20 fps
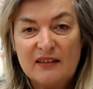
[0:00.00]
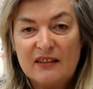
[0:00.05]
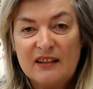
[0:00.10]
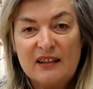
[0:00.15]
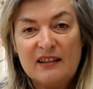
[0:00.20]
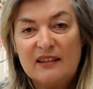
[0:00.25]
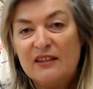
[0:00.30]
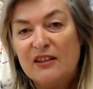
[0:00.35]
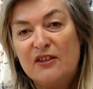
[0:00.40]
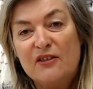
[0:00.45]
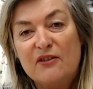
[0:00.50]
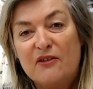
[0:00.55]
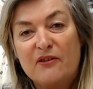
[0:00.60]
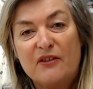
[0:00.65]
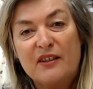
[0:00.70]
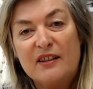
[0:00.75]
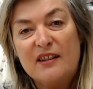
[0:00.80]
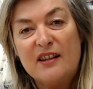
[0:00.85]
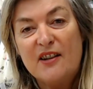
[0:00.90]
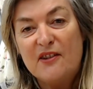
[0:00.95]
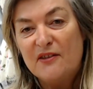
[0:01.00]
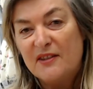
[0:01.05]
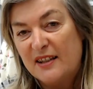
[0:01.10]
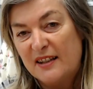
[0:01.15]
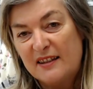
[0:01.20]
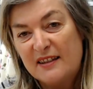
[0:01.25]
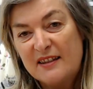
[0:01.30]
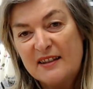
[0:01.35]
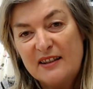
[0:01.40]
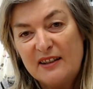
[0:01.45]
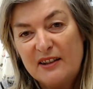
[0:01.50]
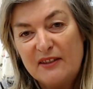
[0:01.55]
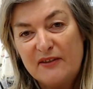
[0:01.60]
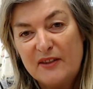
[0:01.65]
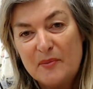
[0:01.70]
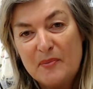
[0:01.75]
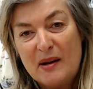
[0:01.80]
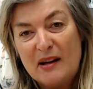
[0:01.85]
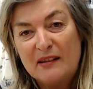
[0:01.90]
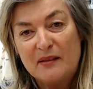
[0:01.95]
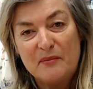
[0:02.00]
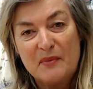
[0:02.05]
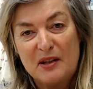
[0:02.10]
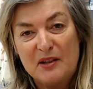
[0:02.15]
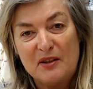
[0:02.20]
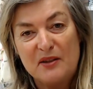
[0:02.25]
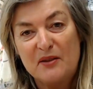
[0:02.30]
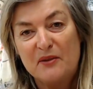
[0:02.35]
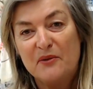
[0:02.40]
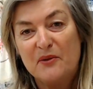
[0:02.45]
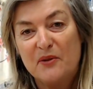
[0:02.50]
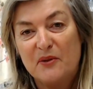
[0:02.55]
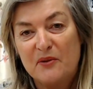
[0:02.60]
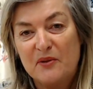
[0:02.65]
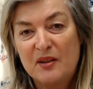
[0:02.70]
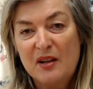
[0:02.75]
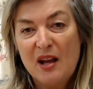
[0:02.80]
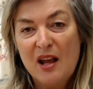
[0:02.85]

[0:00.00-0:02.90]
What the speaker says: You're not going to notice if it pattern matches or not.